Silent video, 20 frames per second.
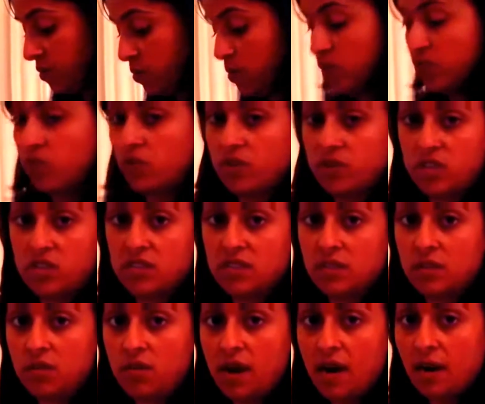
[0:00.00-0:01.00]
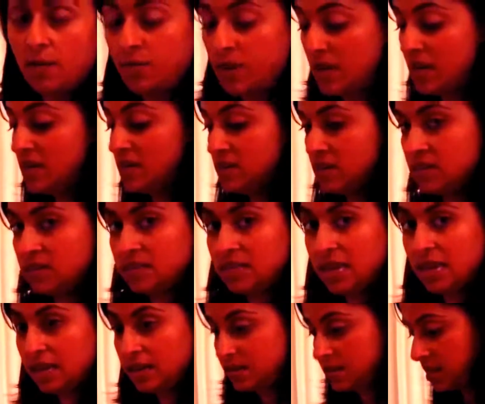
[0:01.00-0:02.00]
refer it to as a grain, but it is a
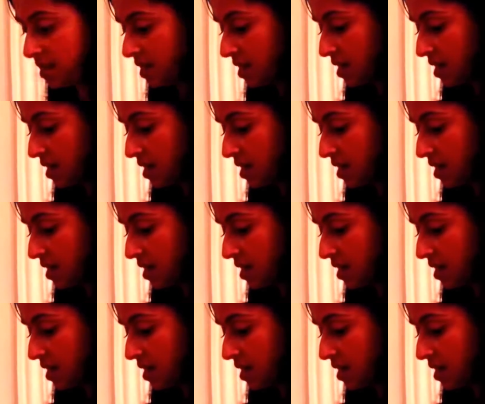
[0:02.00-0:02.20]
seed.